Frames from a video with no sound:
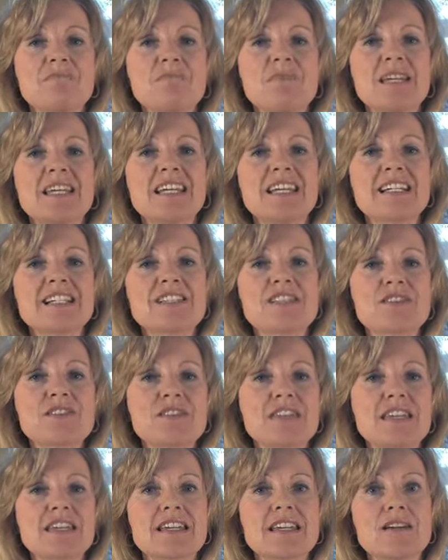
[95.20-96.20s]
because they're
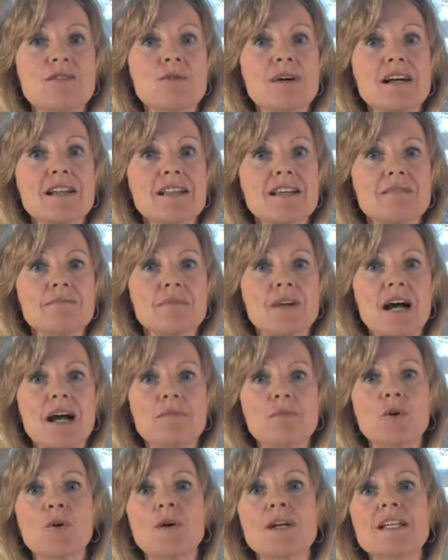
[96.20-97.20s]
thinking, well,
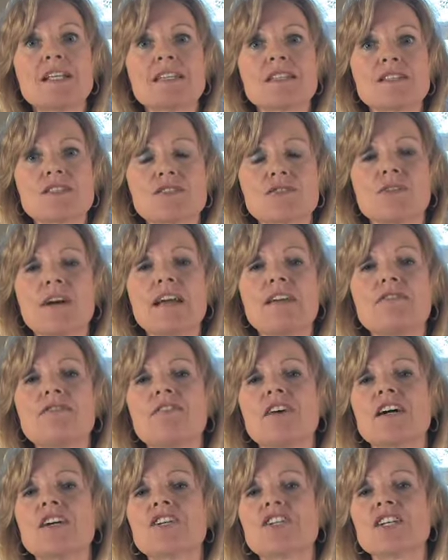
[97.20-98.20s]
I'm going to this great
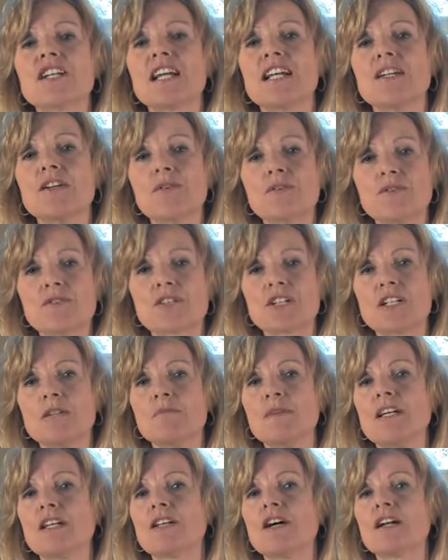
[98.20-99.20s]
function. I know there's going to
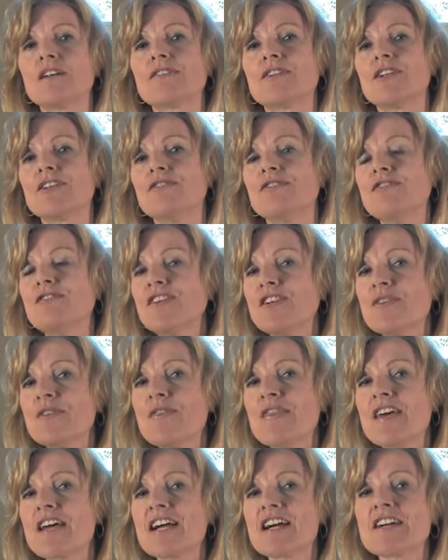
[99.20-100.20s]
be a lot of good
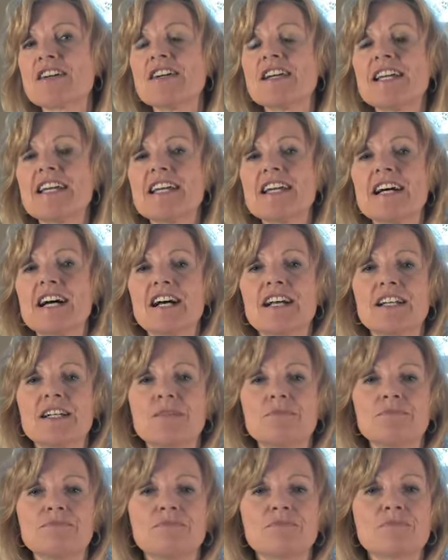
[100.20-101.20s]
food there,
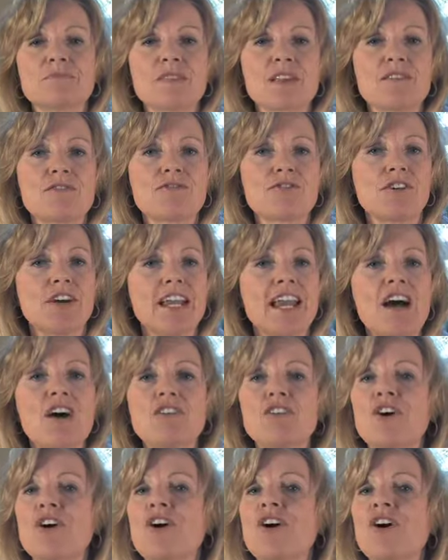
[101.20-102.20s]
free
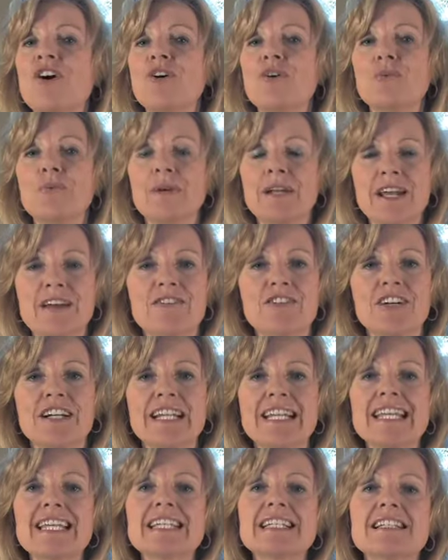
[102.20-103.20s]
alcohol, whatever
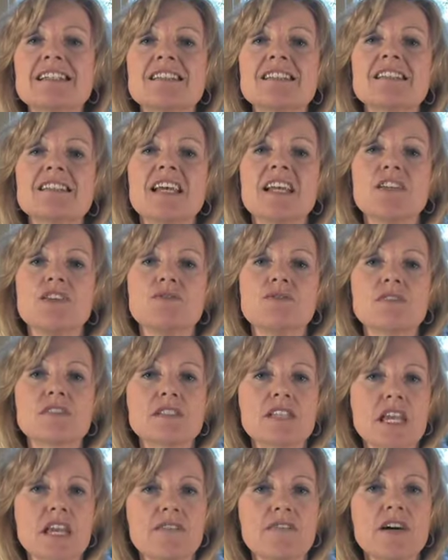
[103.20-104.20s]
it is, and you
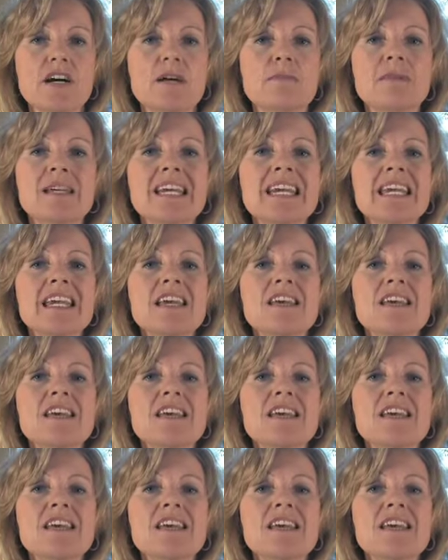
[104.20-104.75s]
save up.